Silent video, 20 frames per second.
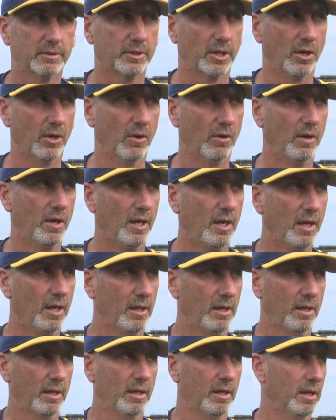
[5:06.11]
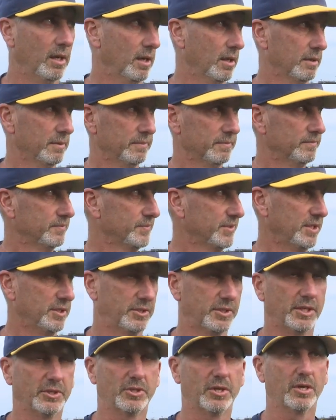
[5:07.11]
So uh, the
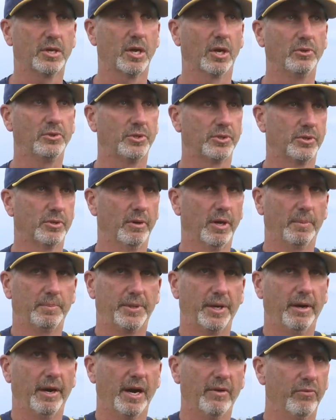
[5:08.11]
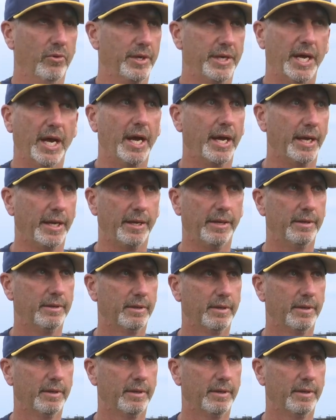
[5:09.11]
assistant coaches are up there every day,